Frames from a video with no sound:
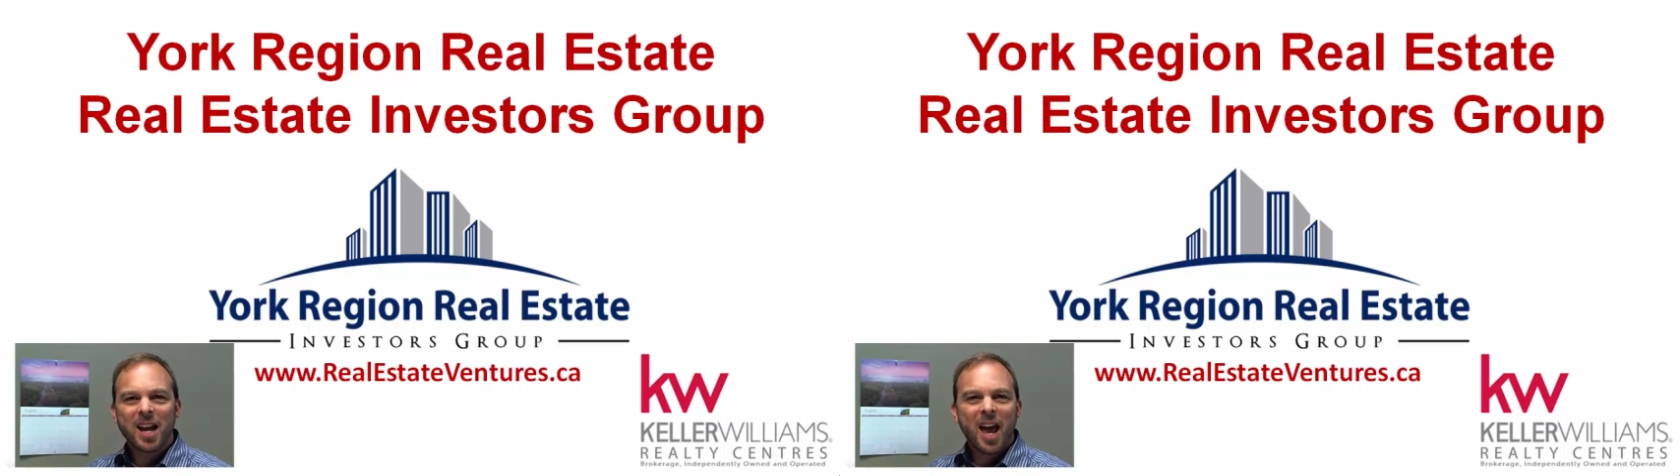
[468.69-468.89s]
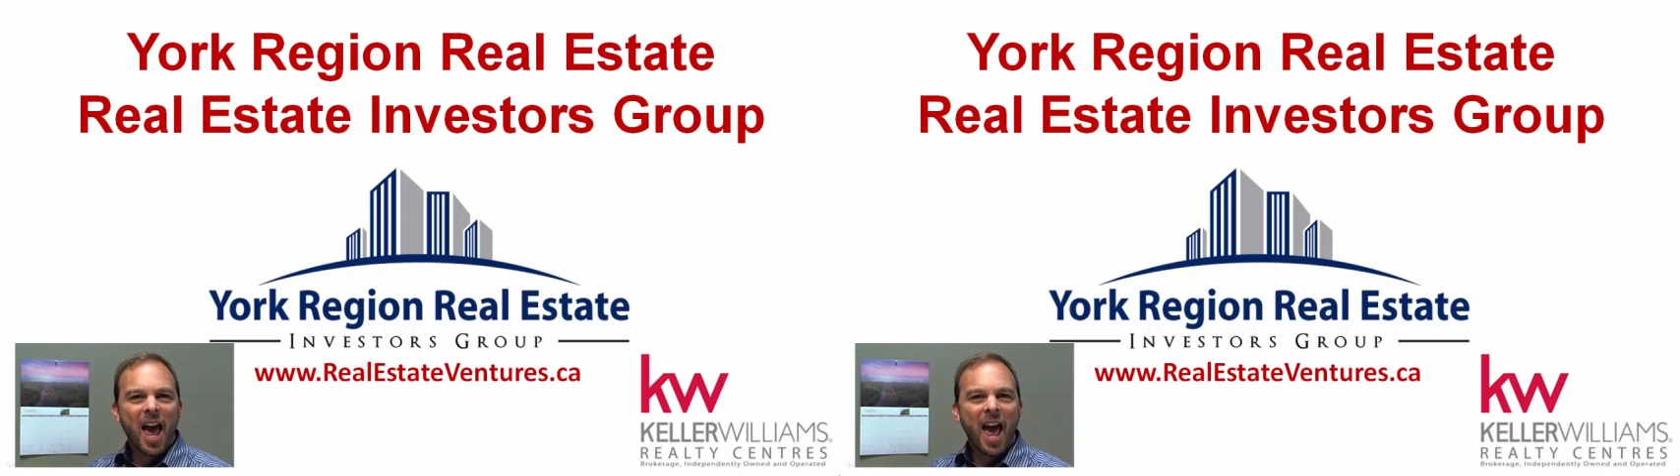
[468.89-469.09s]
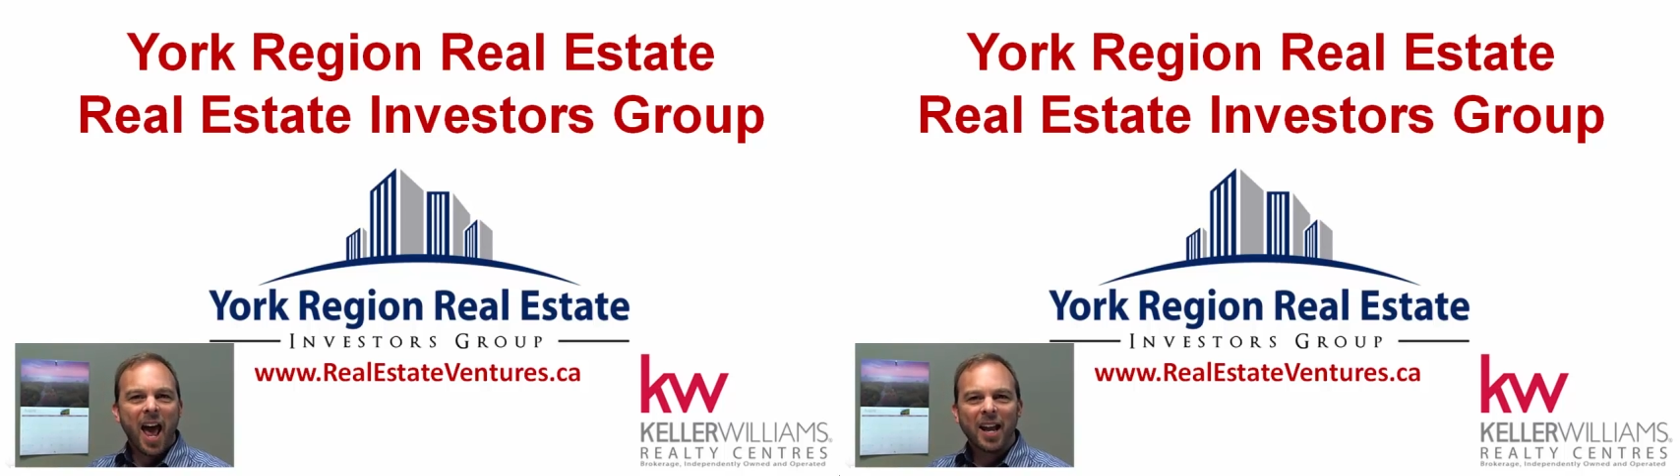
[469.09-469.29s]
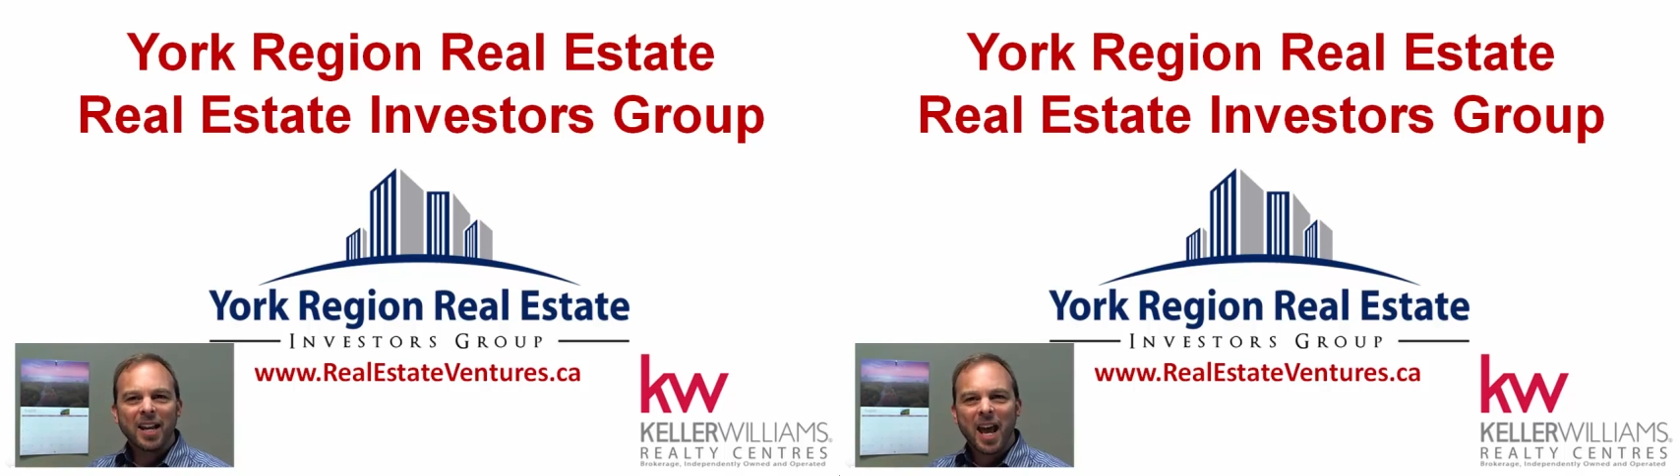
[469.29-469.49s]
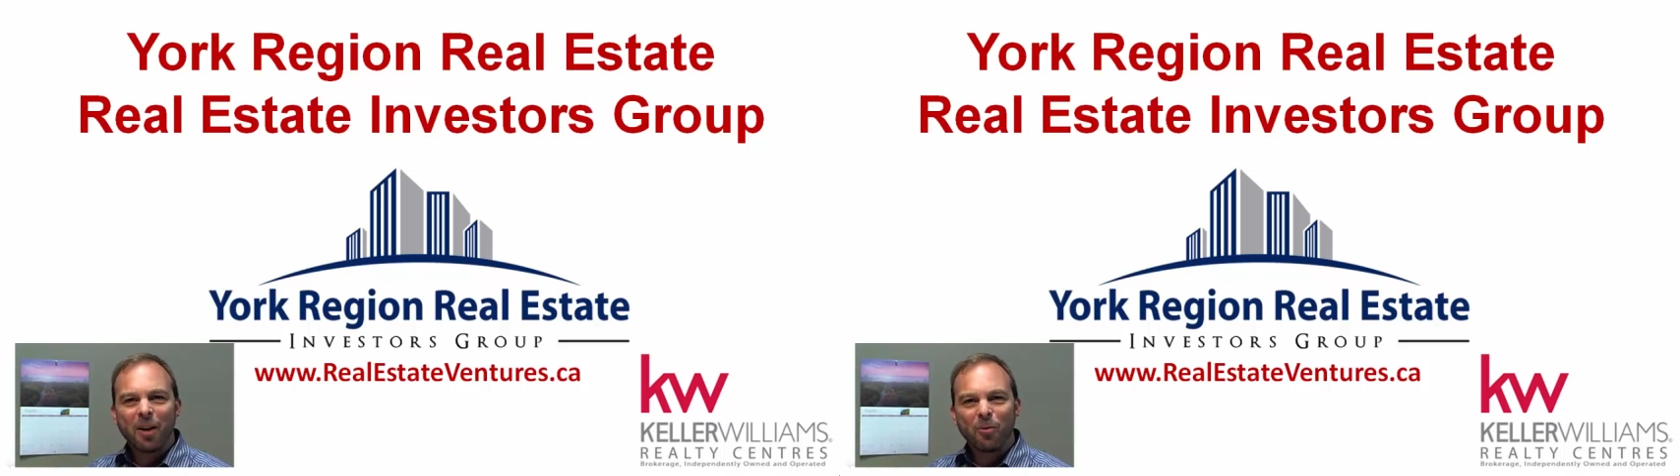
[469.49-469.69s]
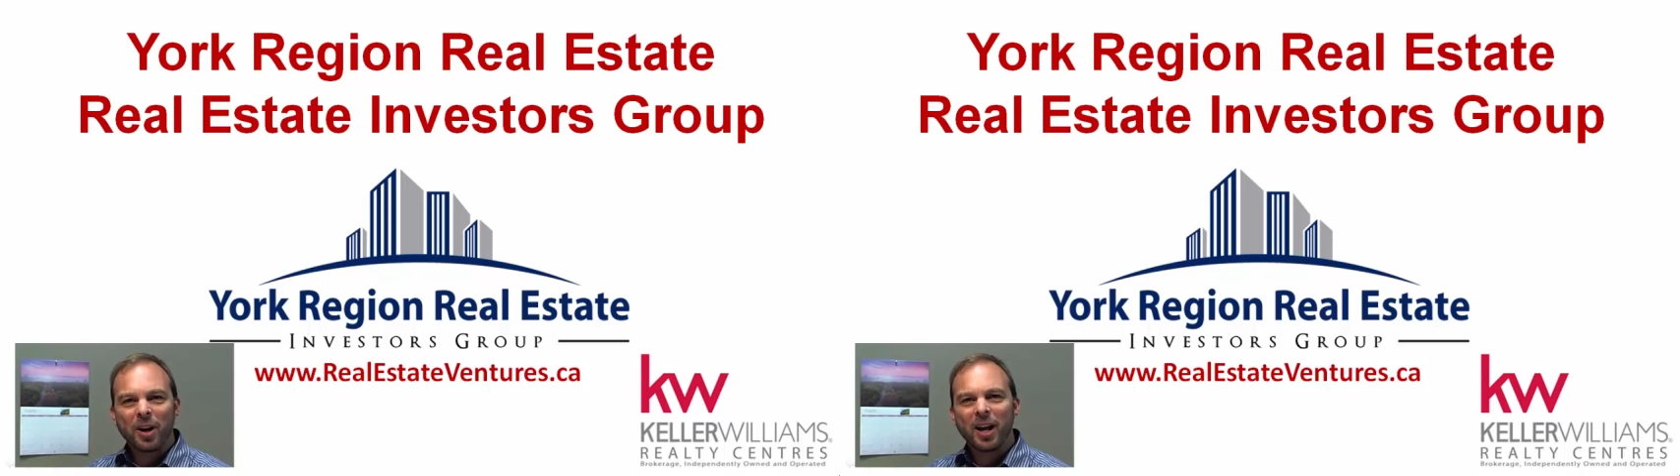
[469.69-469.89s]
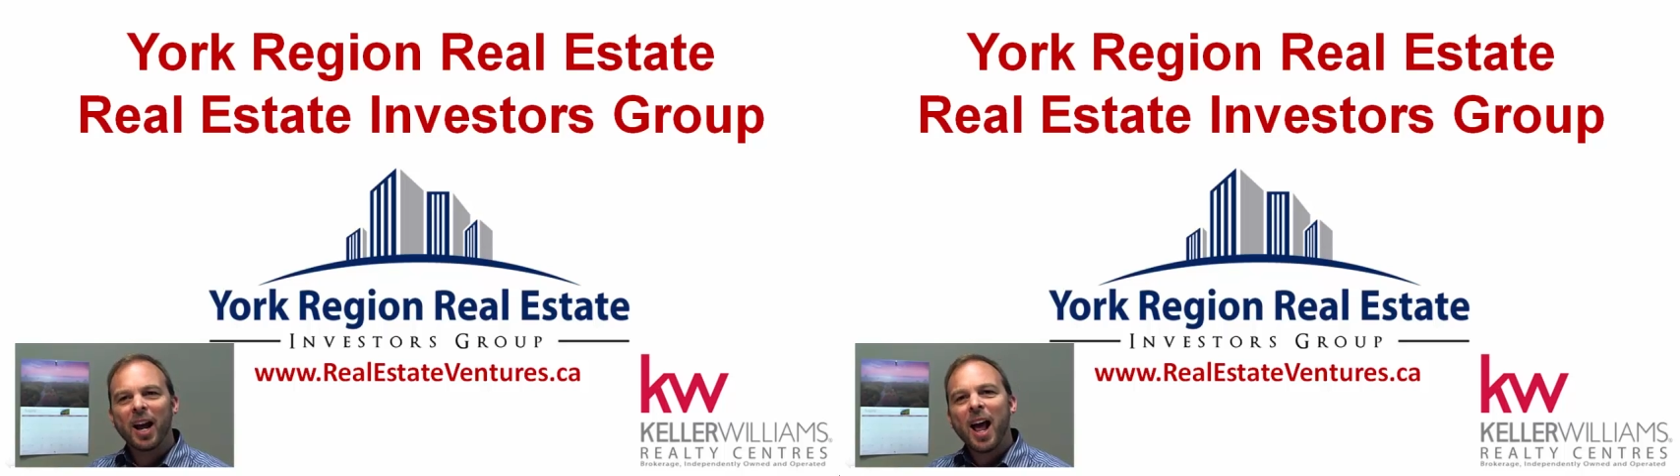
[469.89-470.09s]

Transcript: and want to